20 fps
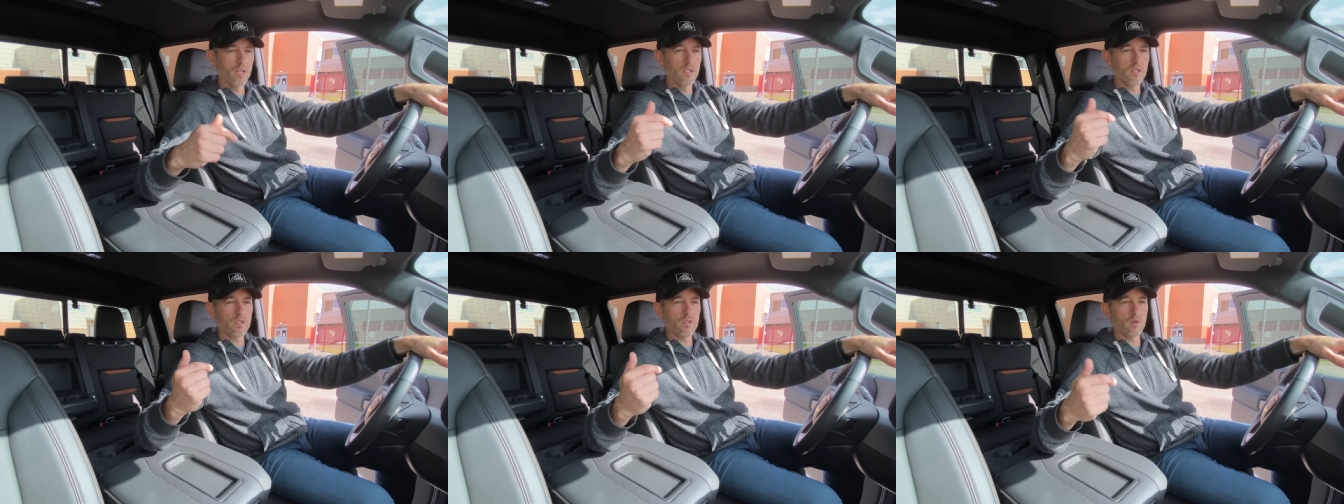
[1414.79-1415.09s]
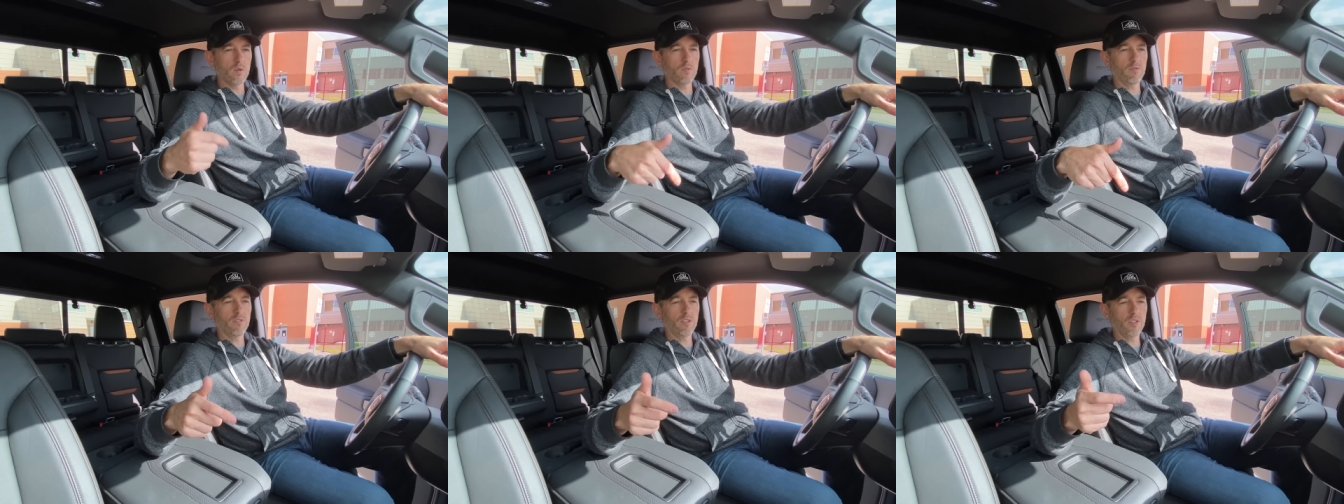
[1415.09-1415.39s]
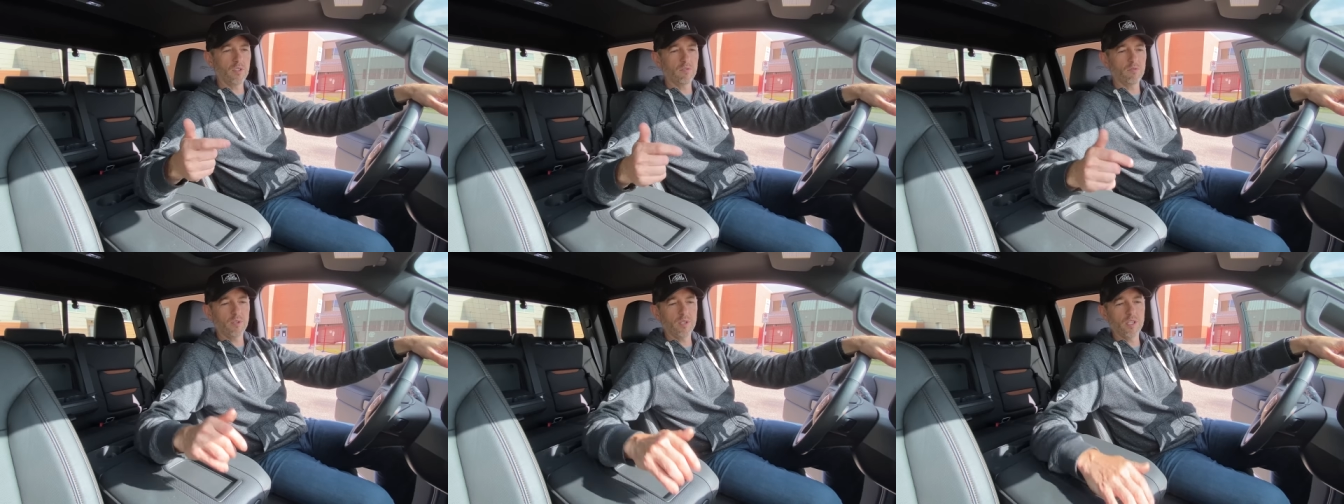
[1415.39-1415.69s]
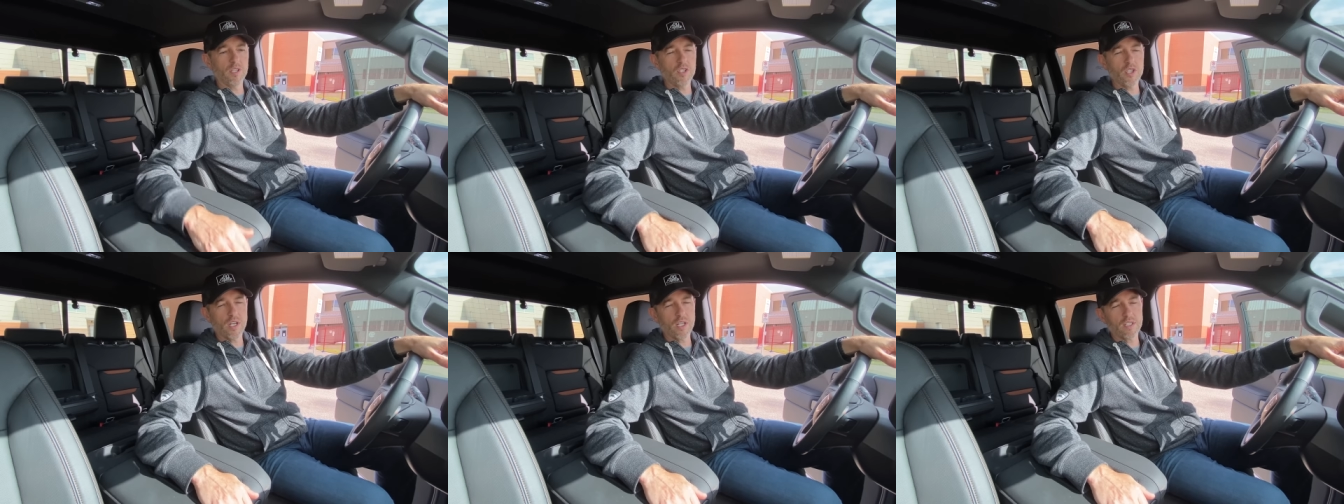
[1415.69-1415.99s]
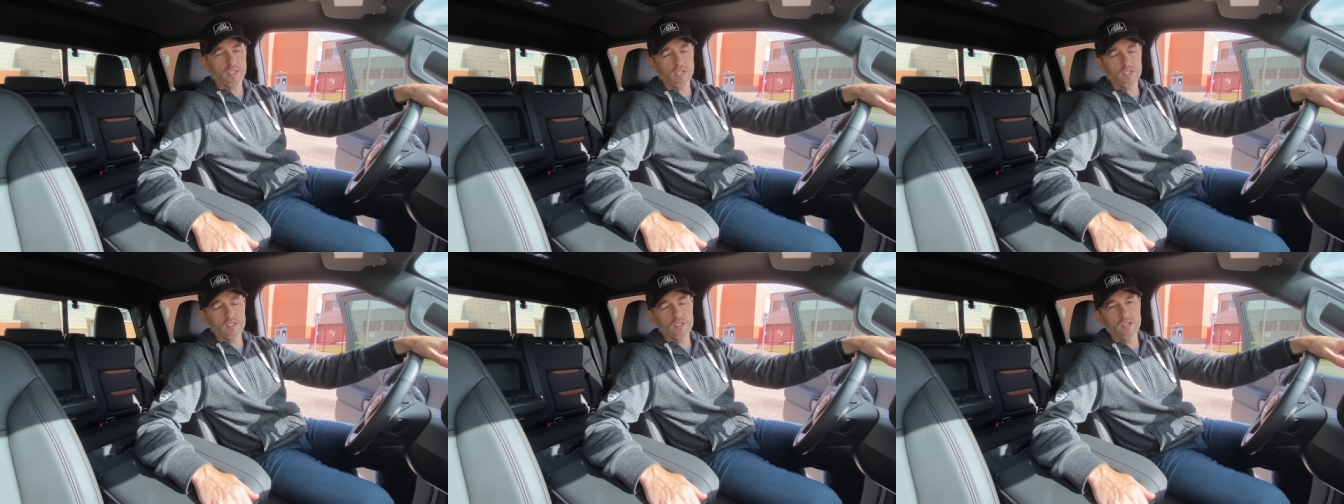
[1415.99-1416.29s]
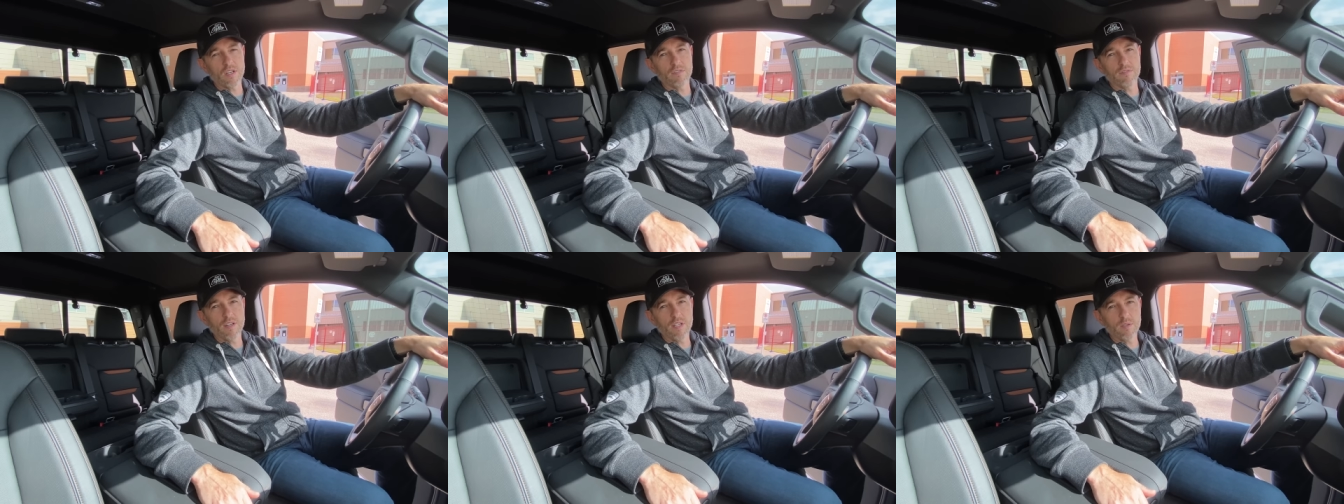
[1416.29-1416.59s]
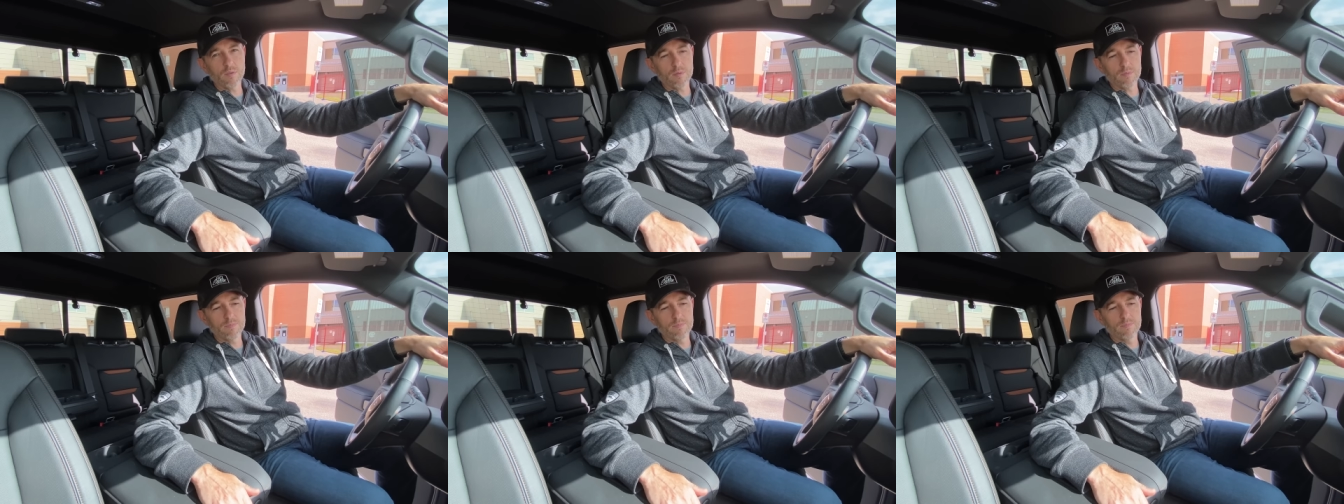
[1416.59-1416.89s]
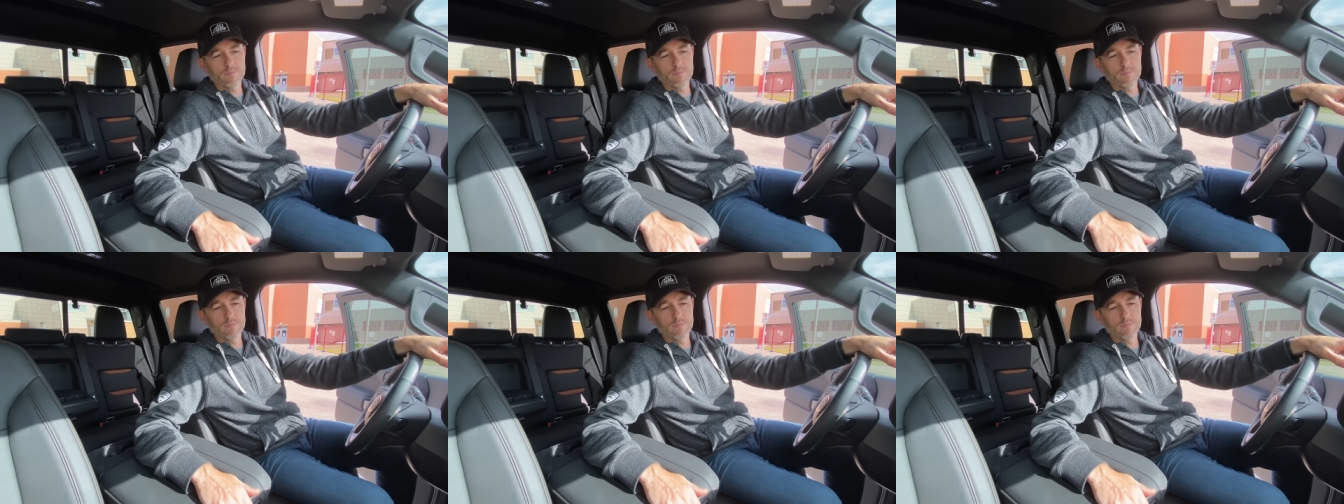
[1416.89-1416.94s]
so feel free to check that stuff out.